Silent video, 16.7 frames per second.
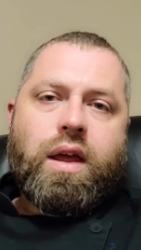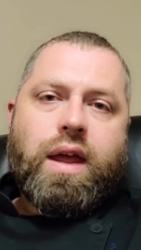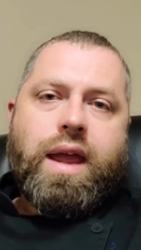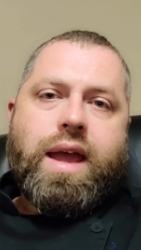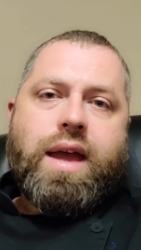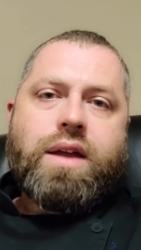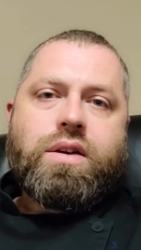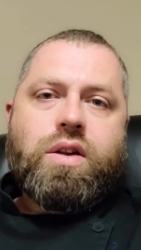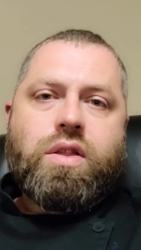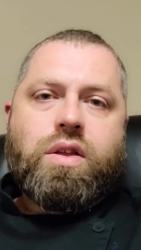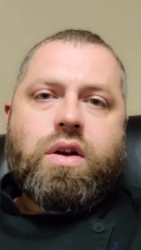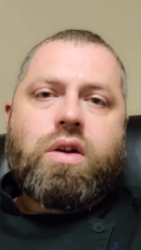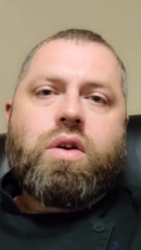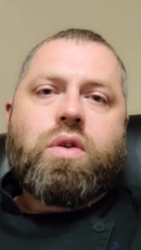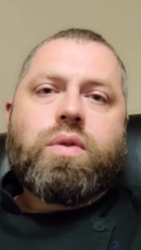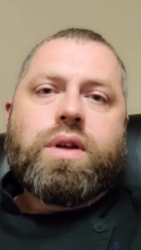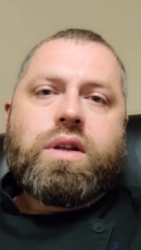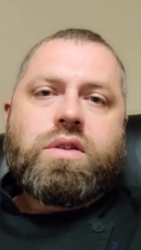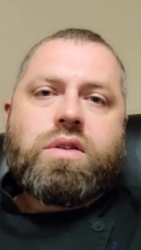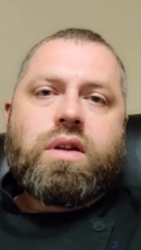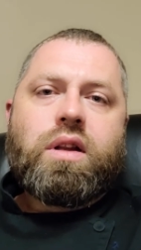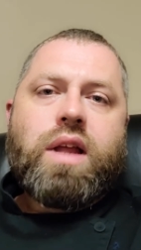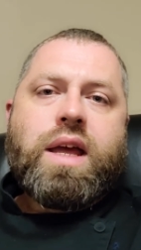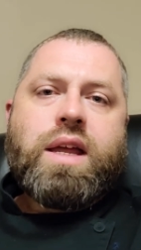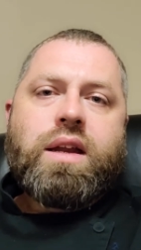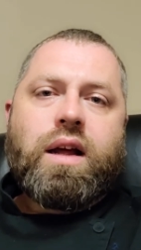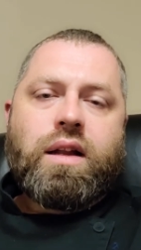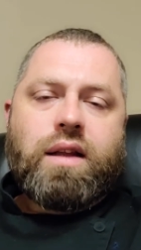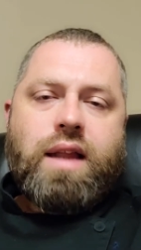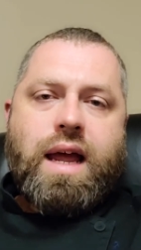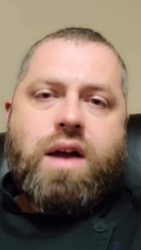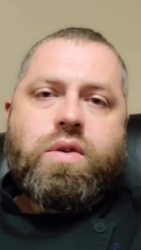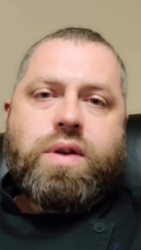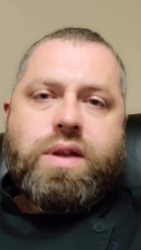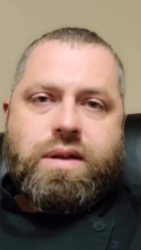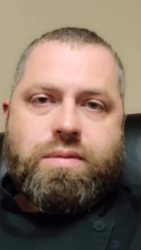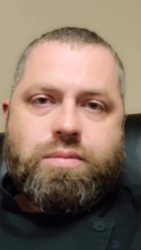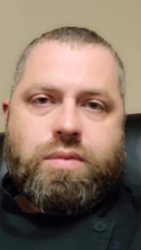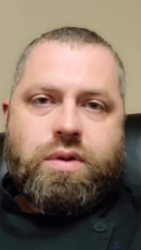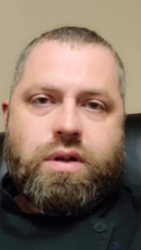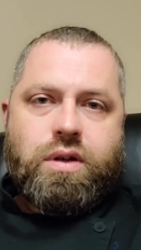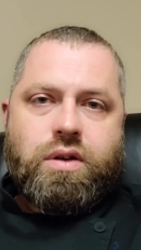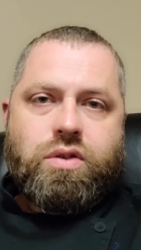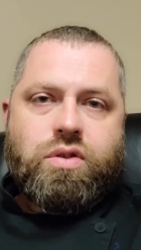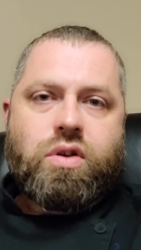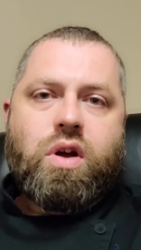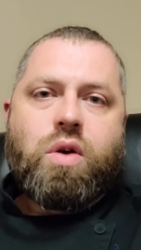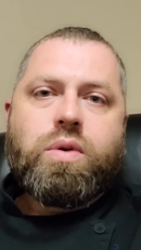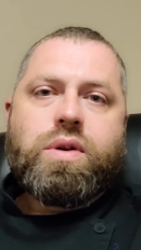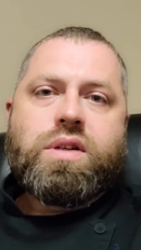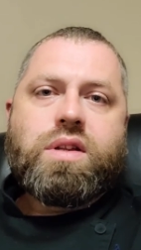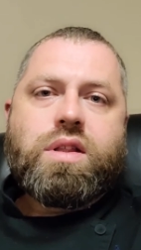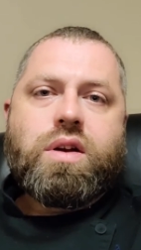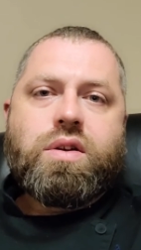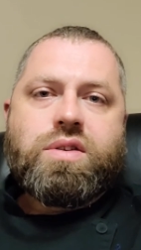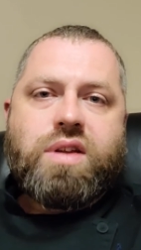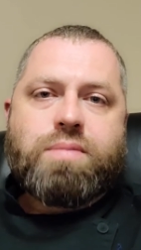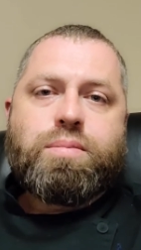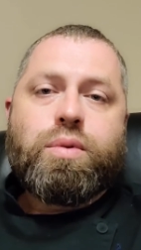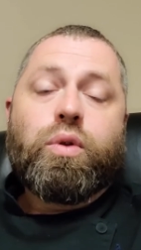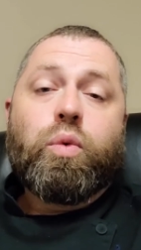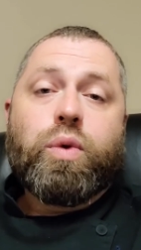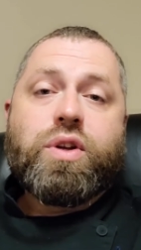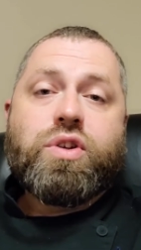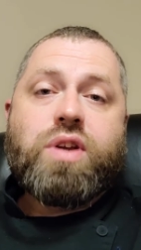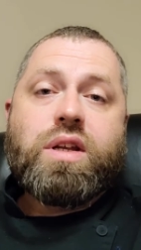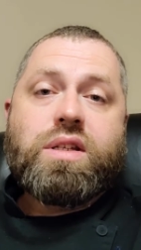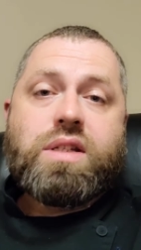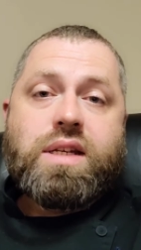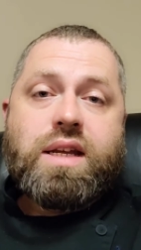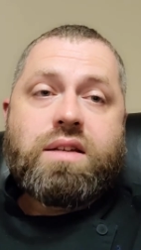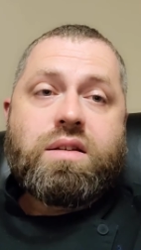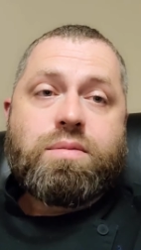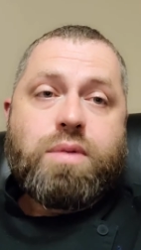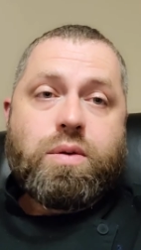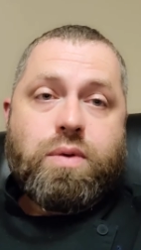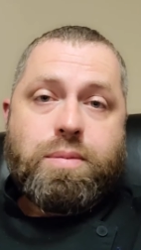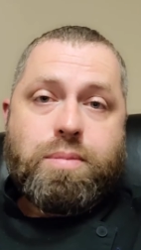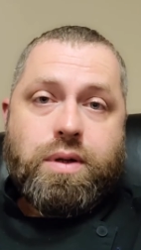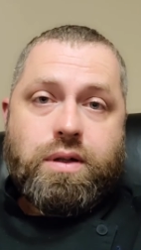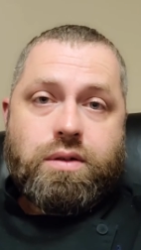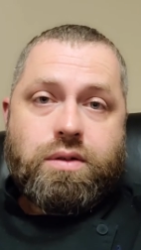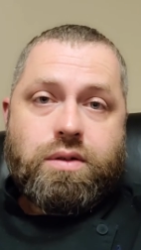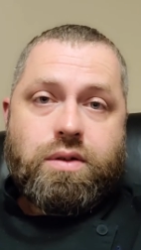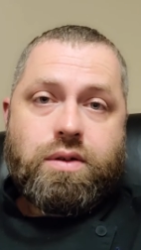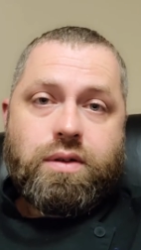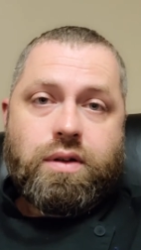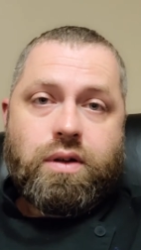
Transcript: And they're going to let allow him to go into their temple, which has yet to be rebuilt.